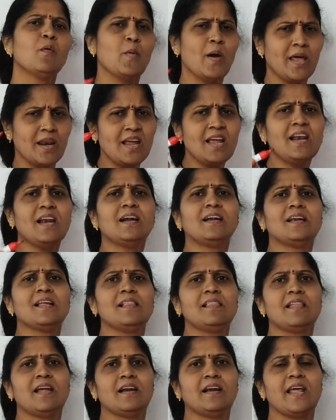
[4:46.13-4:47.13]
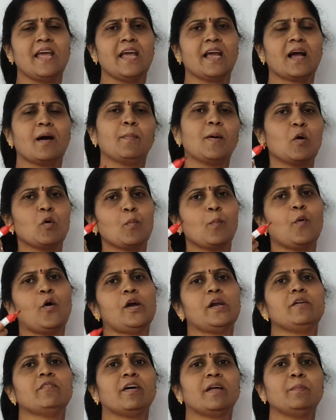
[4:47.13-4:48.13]
very little they take, about
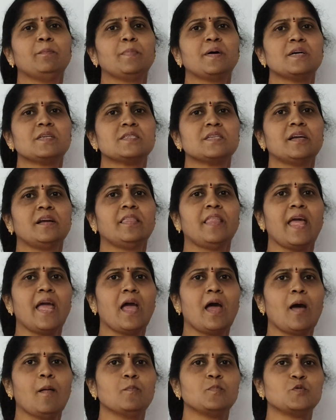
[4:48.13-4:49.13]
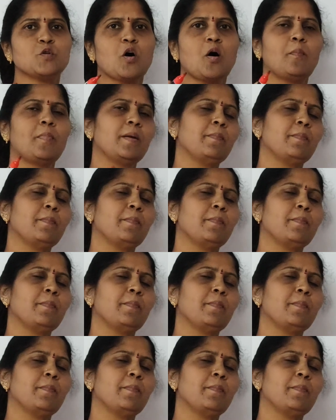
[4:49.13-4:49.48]
0.1% they absorb,